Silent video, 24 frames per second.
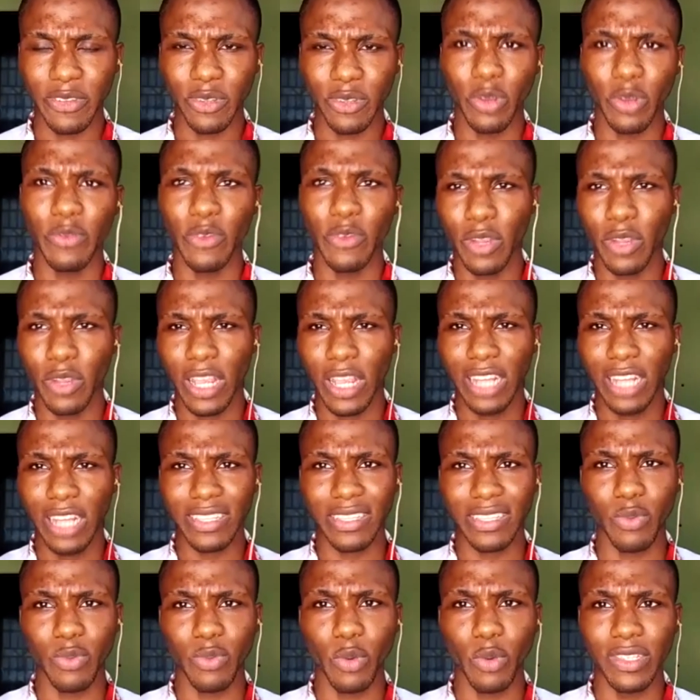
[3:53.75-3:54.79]
if you look at it, it
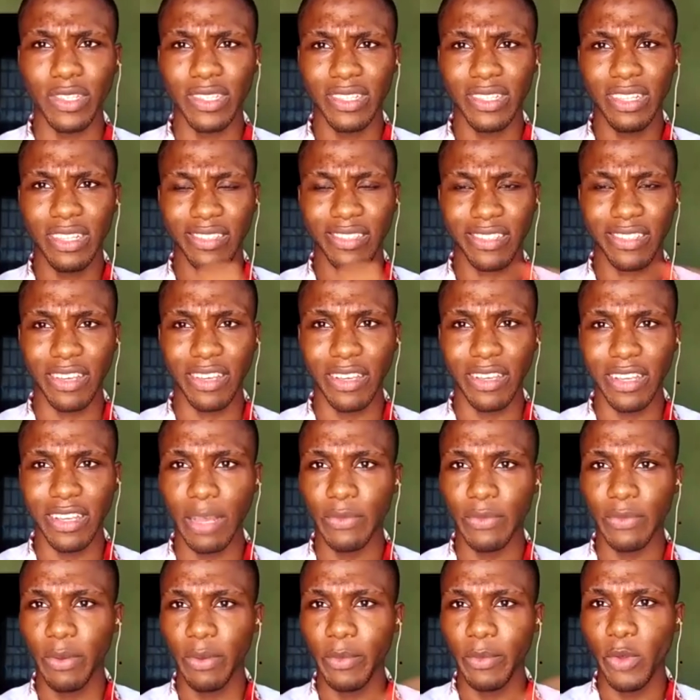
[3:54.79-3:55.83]
was screen grabbed
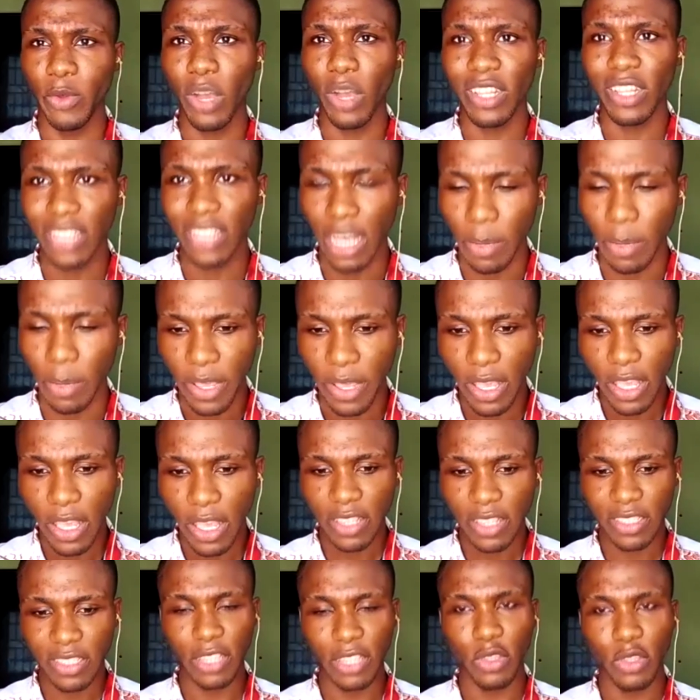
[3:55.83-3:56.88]
from a WhatsApp
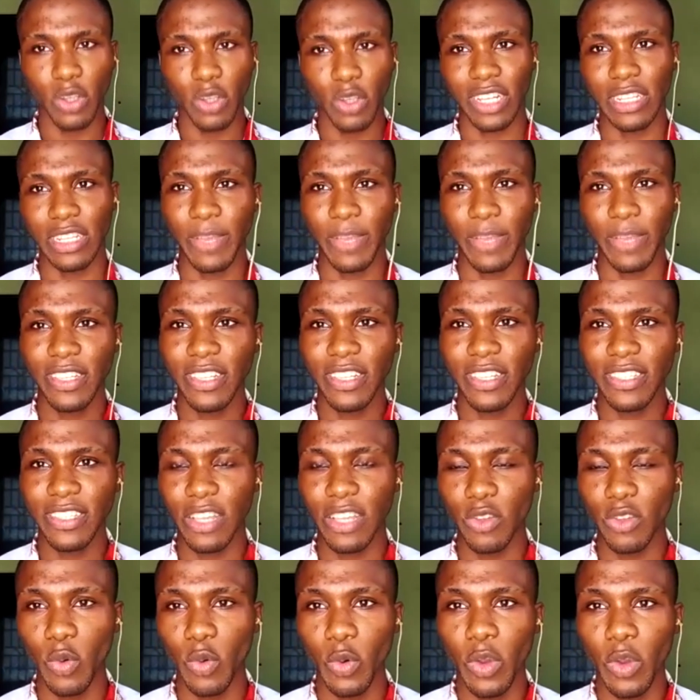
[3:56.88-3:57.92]
status, and the person said,
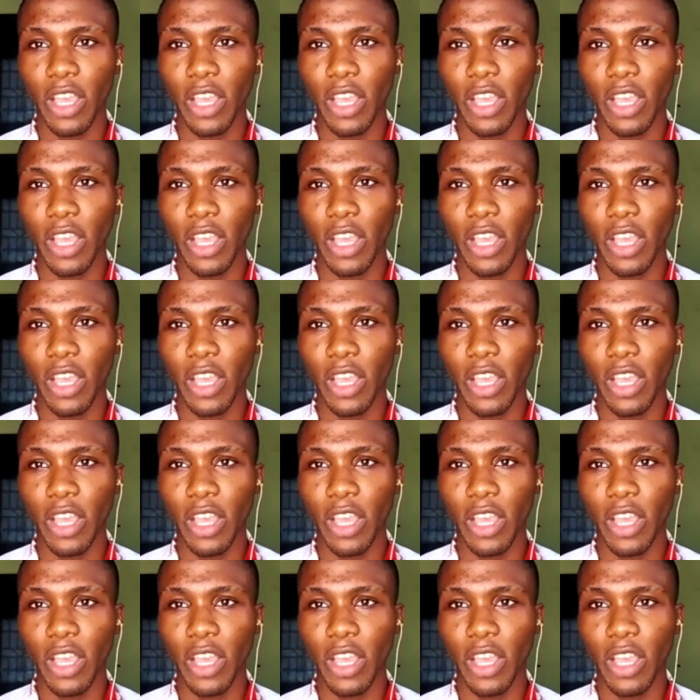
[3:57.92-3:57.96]
oh,